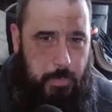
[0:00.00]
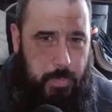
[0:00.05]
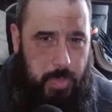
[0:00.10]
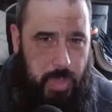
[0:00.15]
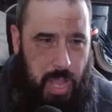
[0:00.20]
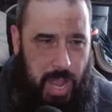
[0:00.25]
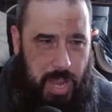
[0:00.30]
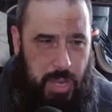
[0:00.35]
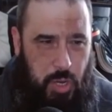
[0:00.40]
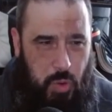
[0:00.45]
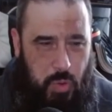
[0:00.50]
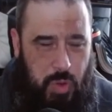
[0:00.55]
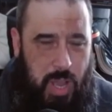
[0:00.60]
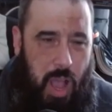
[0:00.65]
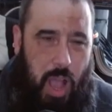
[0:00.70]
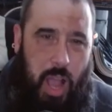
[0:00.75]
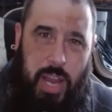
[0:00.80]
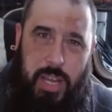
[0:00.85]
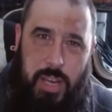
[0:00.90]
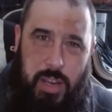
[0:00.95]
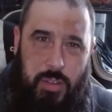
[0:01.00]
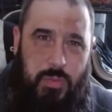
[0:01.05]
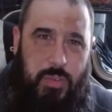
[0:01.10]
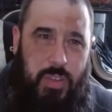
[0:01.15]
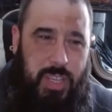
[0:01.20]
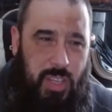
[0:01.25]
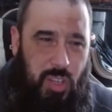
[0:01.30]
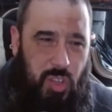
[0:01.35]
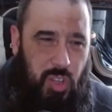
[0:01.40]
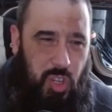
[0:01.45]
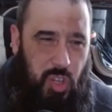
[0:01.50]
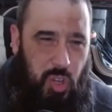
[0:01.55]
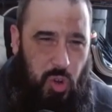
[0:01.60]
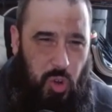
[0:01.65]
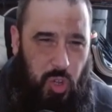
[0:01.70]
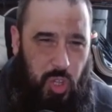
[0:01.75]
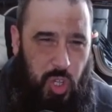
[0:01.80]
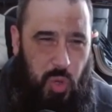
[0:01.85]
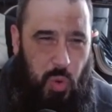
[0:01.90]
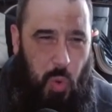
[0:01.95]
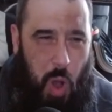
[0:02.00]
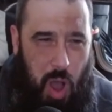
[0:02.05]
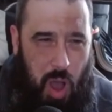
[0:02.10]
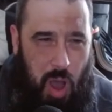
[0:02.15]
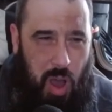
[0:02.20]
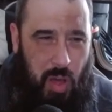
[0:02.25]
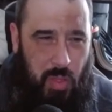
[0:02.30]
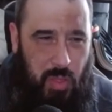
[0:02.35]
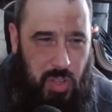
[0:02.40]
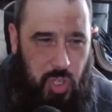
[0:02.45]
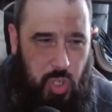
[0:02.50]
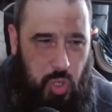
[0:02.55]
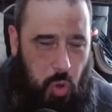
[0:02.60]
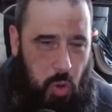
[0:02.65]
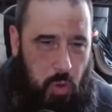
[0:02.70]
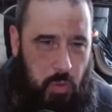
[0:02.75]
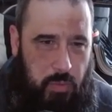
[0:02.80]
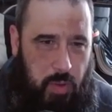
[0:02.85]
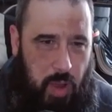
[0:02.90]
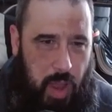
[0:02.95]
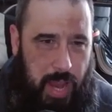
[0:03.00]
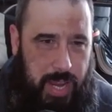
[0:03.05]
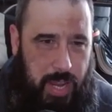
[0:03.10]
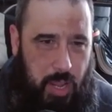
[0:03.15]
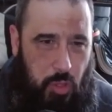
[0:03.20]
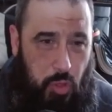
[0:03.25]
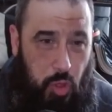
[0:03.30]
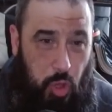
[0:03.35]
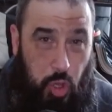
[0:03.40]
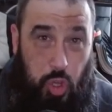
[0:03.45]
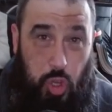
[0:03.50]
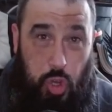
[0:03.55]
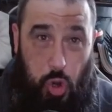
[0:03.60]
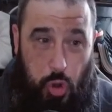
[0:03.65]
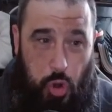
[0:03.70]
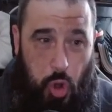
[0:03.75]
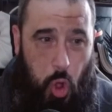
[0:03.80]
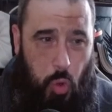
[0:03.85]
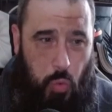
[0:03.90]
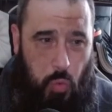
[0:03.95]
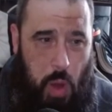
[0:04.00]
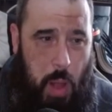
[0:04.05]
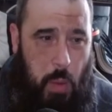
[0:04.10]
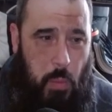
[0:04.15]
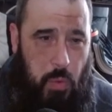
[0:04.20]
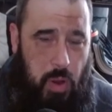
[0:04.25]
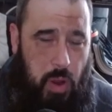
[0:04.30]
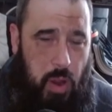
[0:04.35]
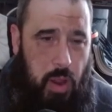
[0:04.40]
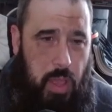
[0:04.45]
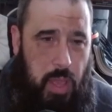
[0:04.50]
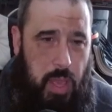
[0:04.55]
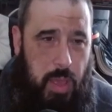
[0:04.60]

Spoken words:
And you kind of, you are the sort of like the good all-rounder.